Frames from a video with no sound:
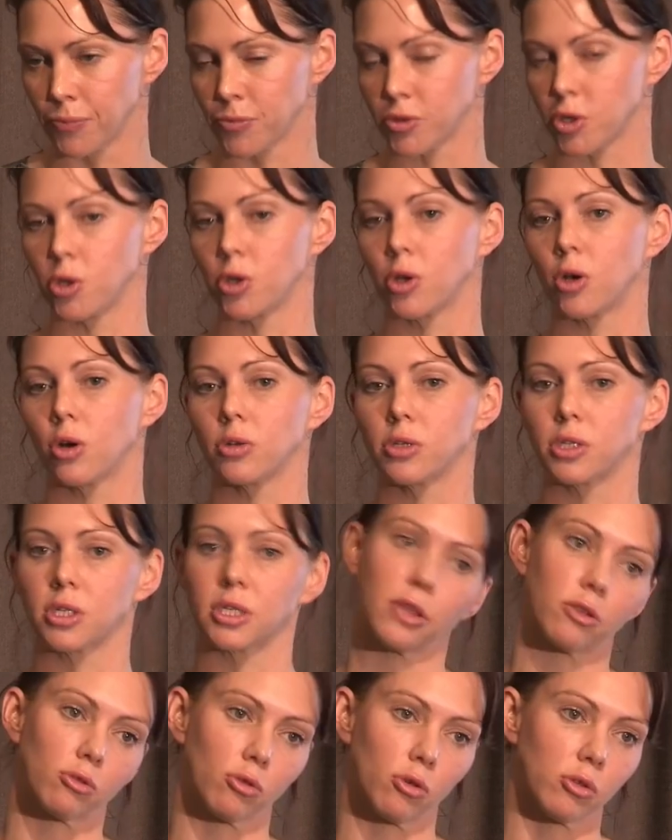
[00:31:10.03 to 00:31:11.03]
So you could
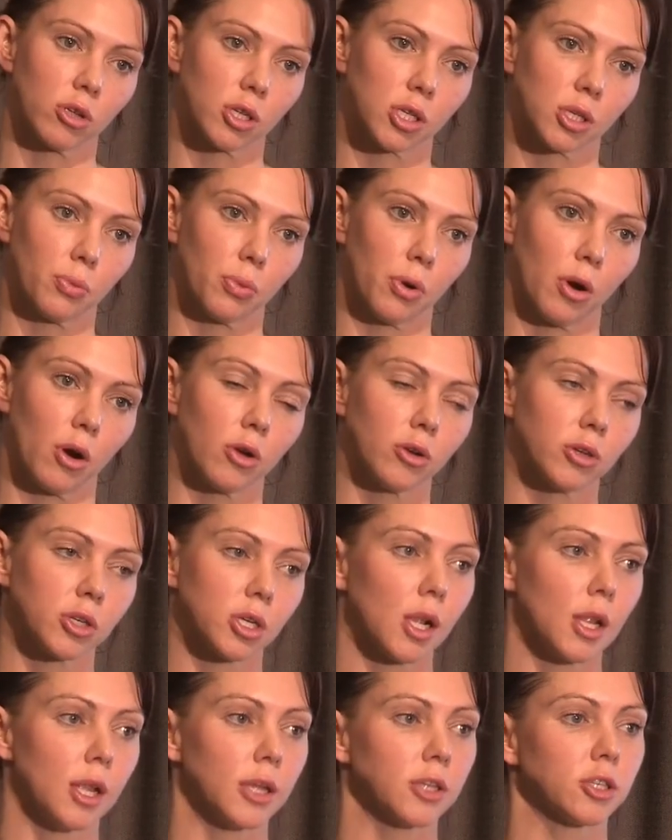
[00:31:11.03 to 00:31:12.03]
see through this
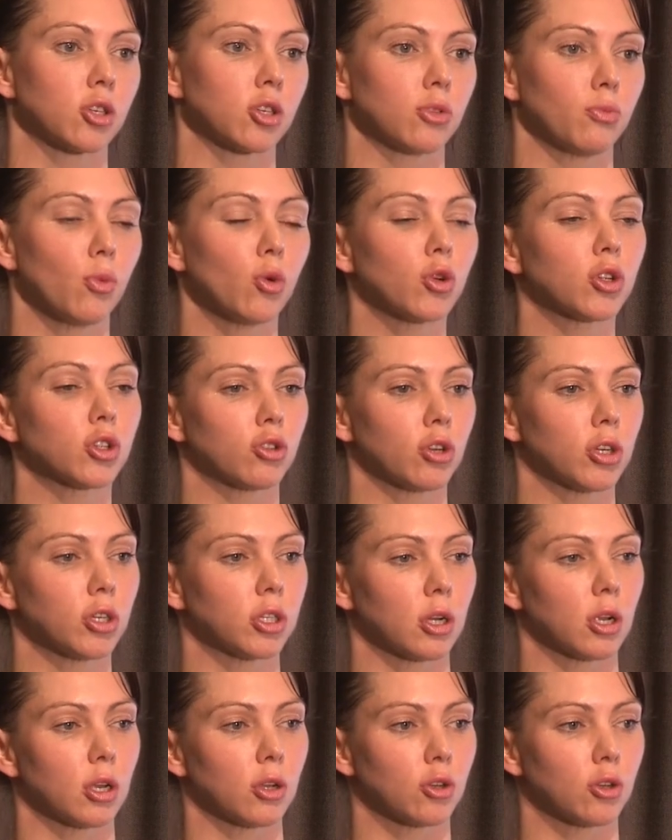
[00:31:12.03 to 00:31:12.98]
approach more stringent